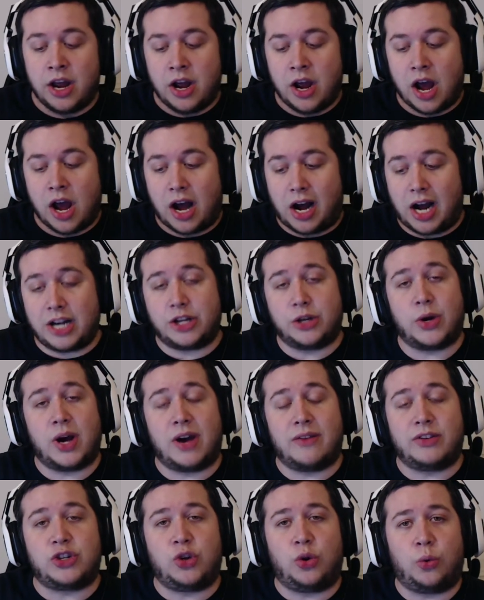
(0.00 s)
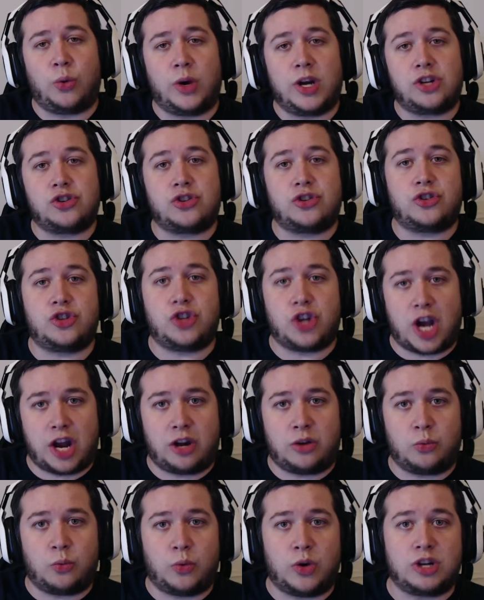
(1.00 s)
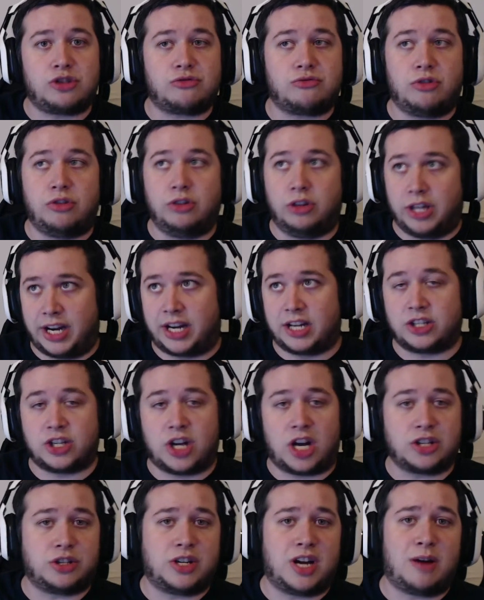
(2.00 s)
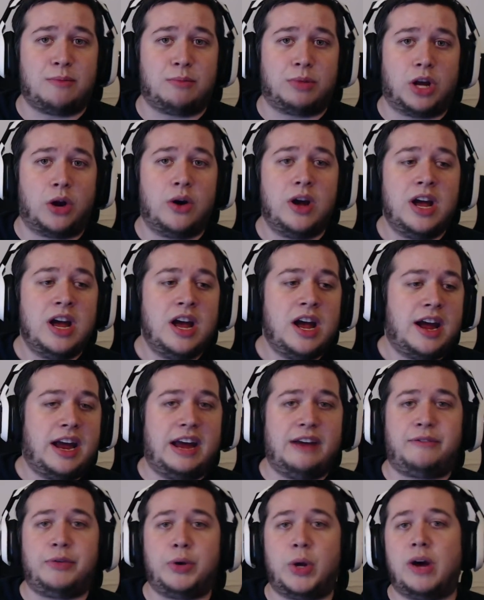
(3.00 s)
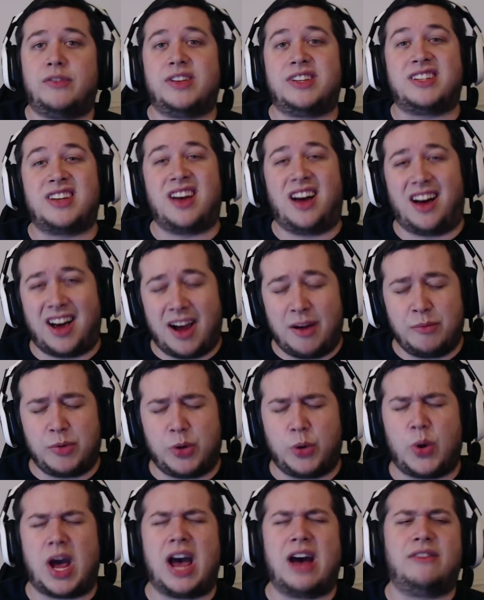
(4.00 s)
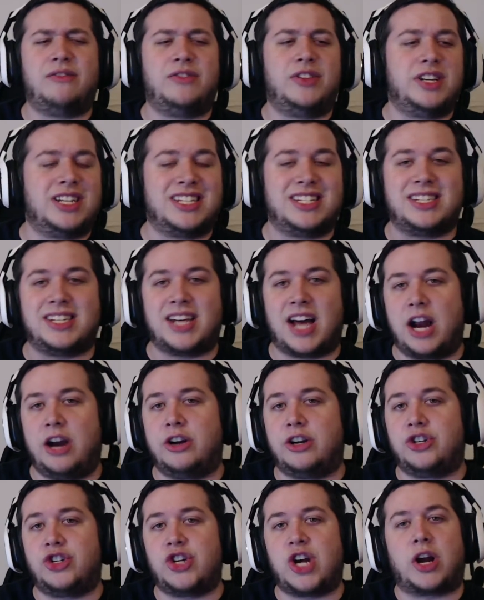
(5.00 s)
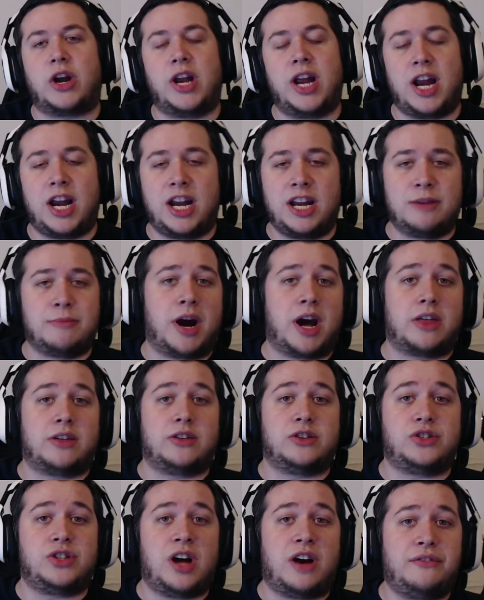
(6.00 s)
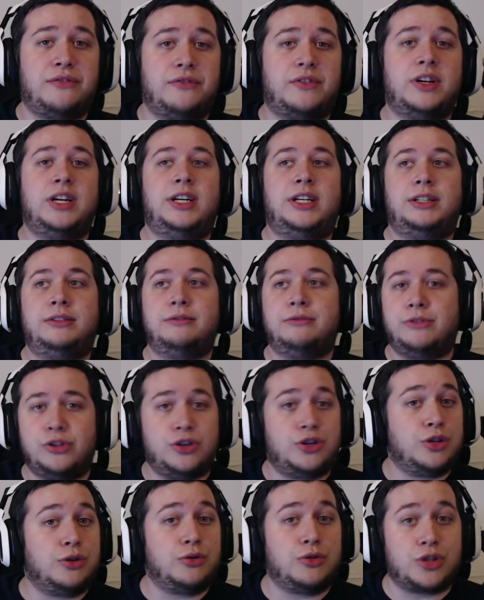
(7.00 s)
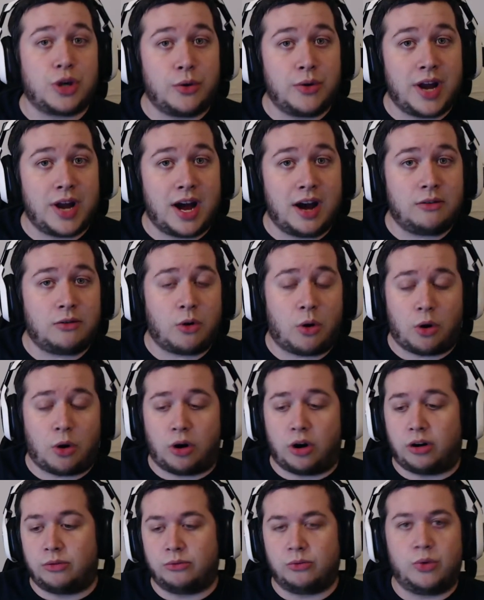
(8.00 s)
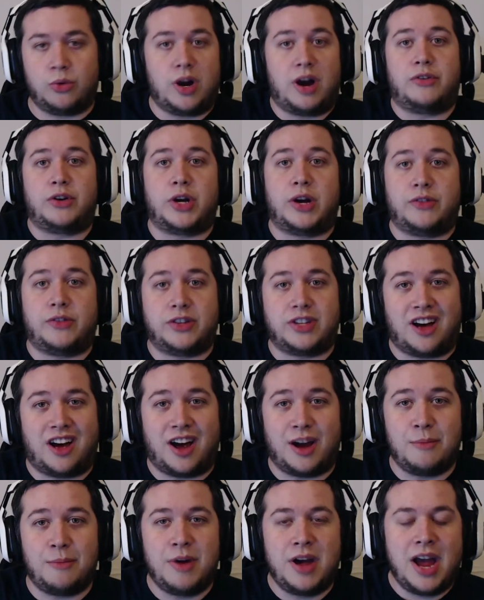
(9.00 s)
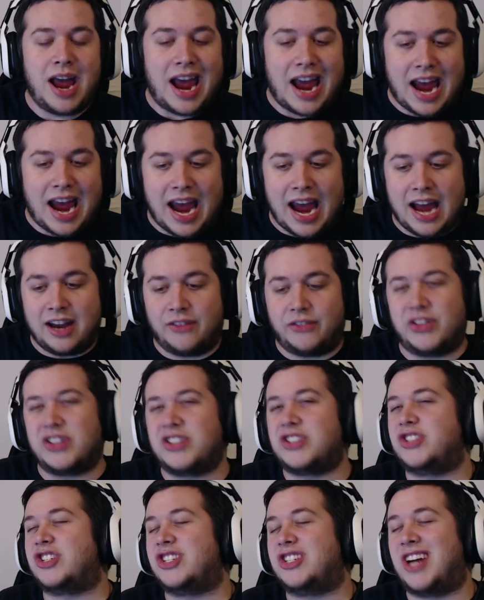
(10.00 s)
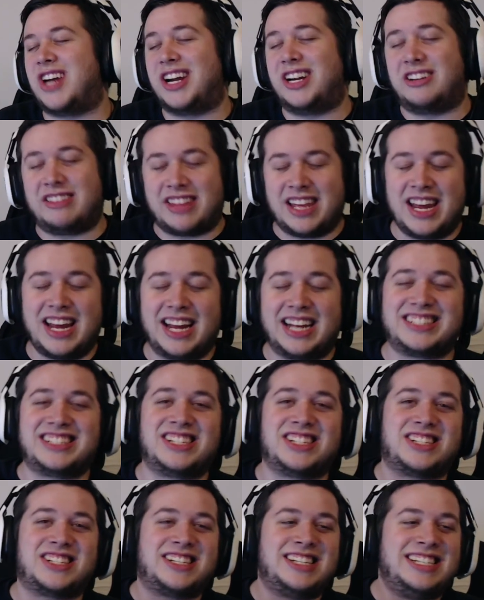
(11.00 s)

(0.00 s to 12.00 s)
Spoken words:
I do have a Twitch channel, which link is also down below. If you have the time, you have the desire to check out any of my other stuff, do so now or whenever you have the time. And if this is just not your thing, it's just